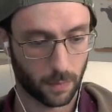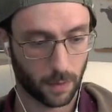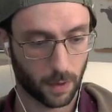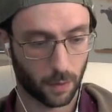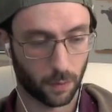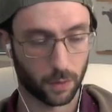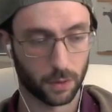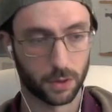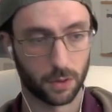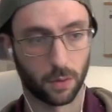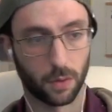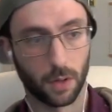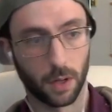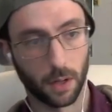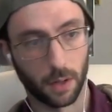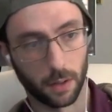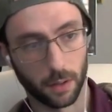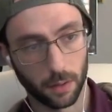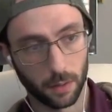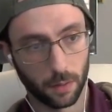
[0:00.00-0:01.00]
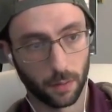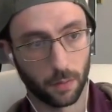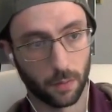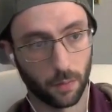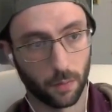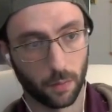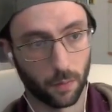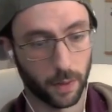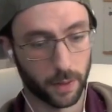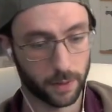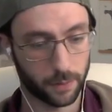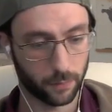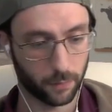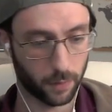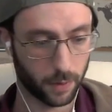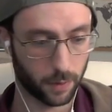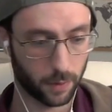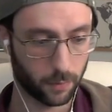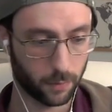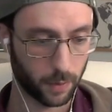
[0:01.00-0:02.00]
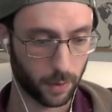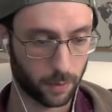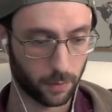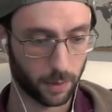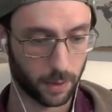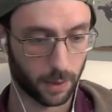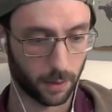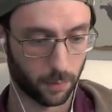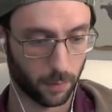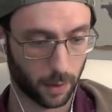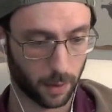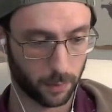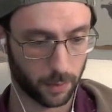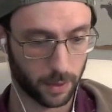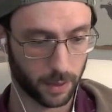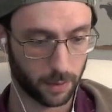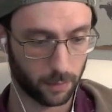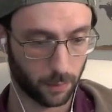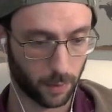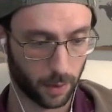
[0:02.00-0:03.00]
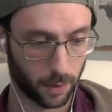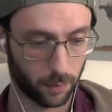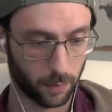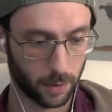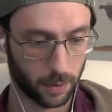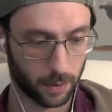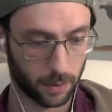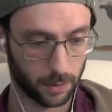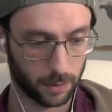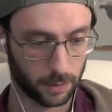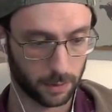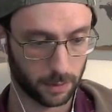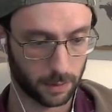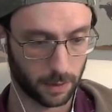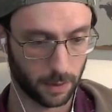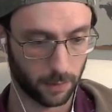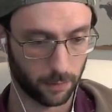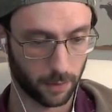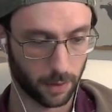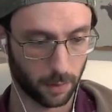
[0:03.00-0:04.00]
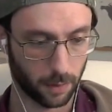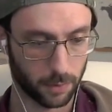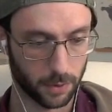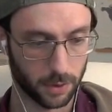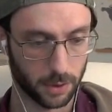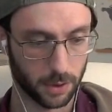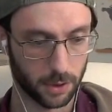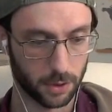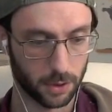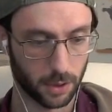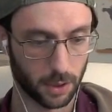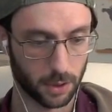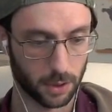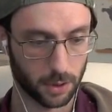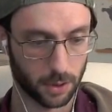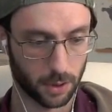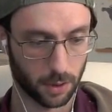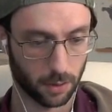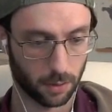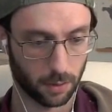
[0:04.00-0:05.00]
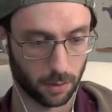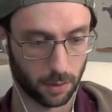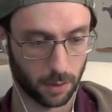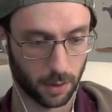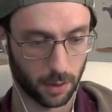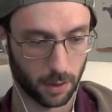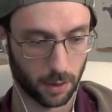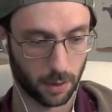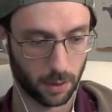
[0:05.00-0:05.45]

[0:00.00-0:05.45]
What's going on? What are we doing here? Why are we giving up this exchange here, right?